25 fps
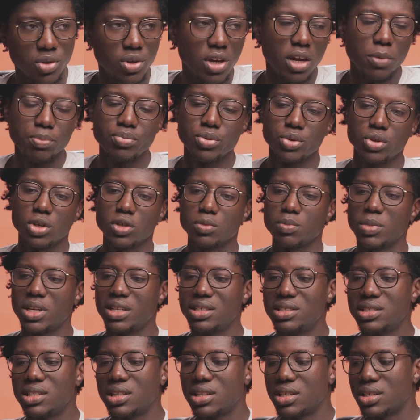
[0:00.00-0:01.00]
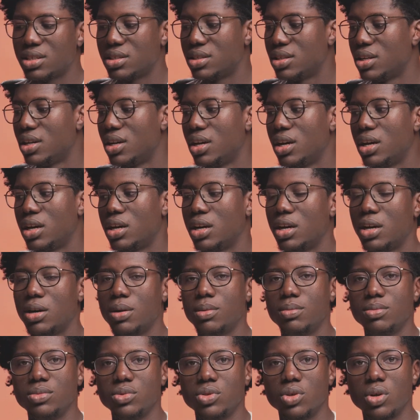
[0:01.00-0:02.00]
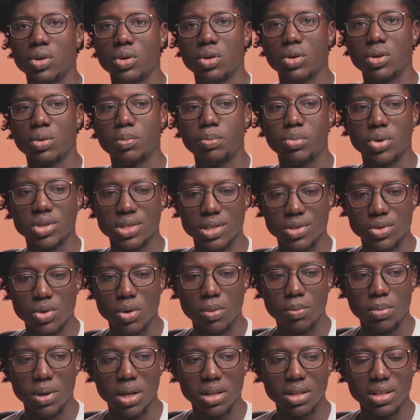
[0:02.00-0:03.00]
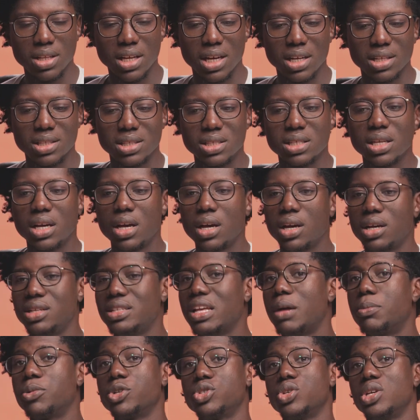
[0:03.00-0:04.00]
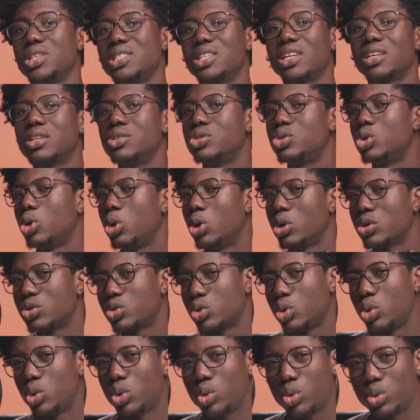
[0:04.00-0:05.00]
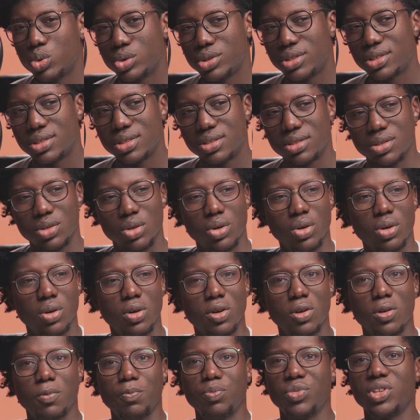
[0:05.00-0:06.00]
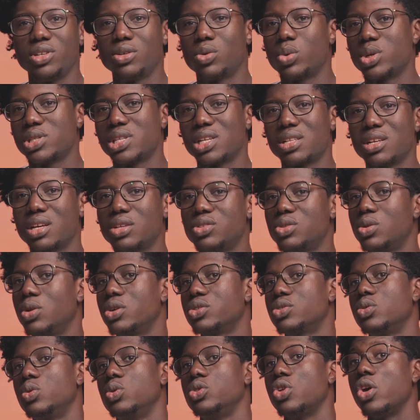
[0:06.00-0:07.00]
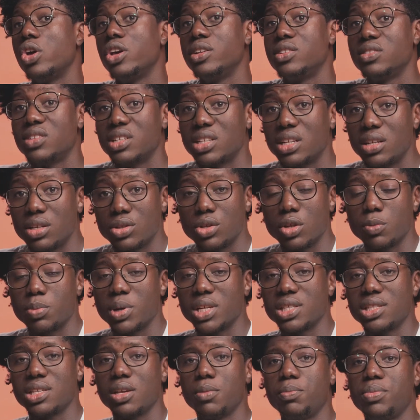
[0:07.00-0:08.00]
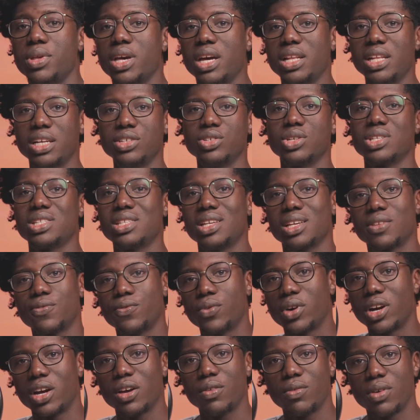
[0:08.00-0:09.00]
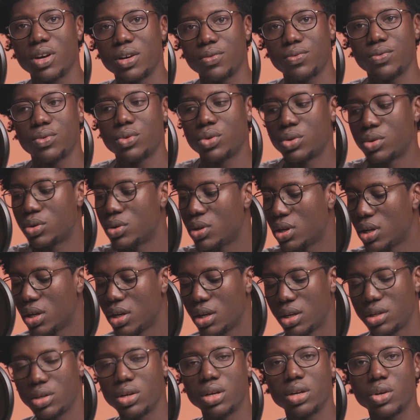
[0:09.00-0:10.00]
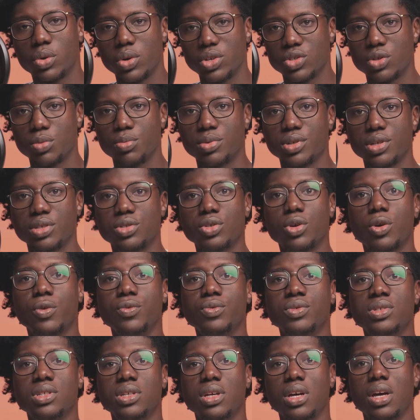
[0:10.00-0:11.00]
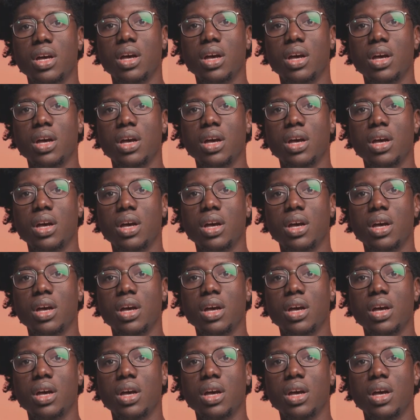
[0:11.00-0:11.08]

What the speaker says: You're a product manager. Your boss is complaining that the application is taking too long to load, or the requests are taking too long to load, or you integrated a third-party API that just takes forever for your request to be resolved.